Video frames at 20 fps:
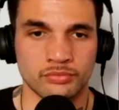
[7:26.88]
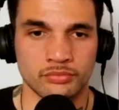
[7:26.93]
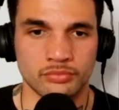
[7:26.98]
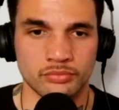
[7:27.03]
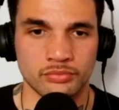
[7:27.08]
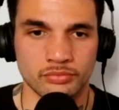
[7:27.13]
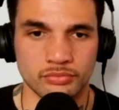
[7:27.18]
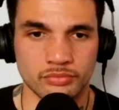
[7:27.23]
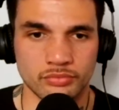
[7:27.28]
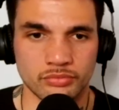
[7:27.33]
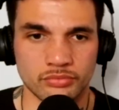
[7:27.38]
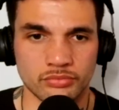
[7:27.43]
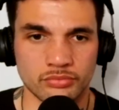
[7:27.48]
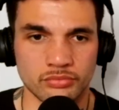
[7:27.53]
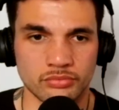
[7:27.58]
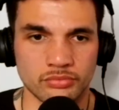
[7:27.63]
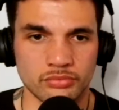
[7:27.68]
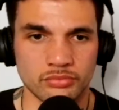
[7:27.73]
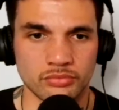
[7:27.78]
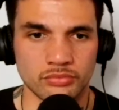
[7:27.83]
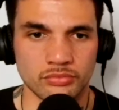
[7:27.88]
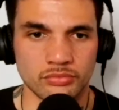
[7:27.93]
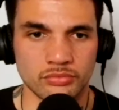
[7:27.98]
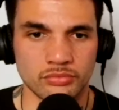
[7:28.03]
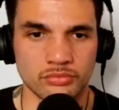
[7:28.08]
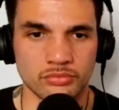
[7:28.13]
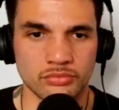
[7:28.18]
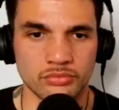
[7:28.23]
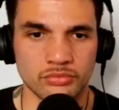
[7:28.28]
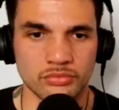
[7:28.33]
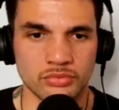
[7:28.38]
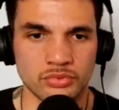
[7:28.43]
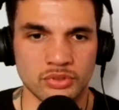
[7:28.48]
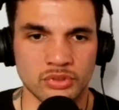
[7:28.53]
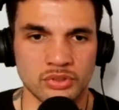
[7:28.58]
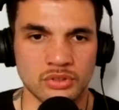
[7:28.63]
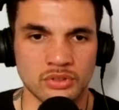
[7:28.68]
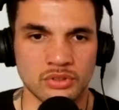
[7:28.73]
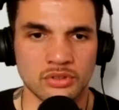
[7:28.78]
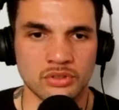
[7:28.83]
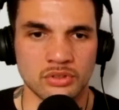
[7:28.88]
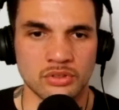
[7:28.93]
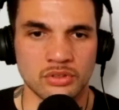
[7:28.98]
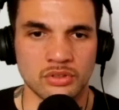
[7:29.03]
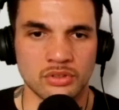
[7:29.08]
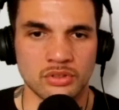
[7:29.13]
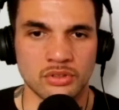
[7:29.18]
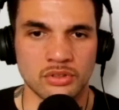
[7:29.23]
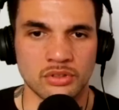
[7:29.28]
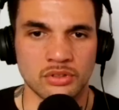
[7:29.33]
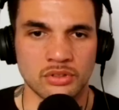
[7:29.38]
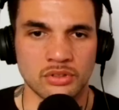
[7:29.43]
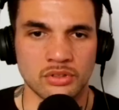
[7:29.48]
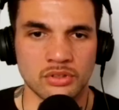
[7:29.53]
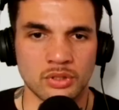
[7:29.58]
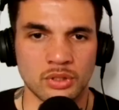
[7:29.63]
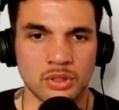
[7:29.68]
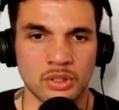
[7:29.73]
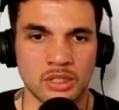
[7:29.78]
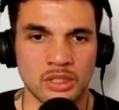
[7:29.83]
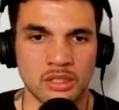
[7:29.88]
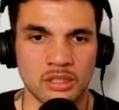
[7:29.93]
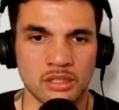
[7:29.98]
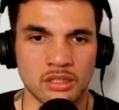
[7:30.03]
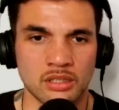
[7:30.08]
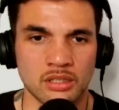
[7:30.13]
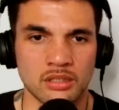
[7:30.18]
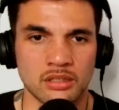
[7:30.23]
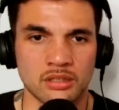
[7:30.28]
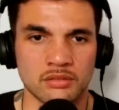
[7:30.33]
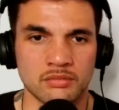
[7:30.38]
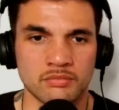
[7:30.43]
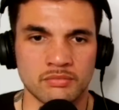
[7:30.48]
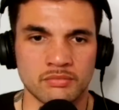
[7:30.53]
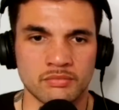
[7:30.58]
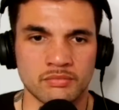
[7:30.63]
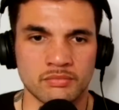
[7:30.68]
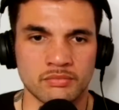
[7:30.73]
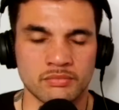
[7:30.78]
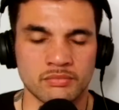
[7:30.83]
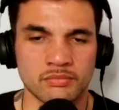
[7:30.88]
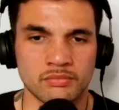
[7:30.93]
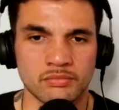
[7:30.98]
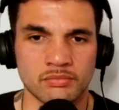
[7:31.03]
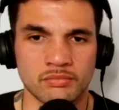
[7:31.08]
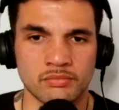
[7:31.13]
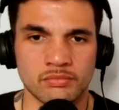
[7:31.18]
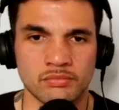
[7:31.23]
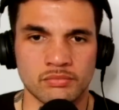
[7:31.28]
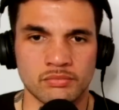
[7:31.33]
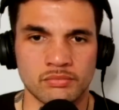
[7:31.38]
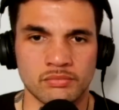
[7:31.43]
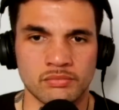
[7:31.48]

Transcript: Nobody speaks.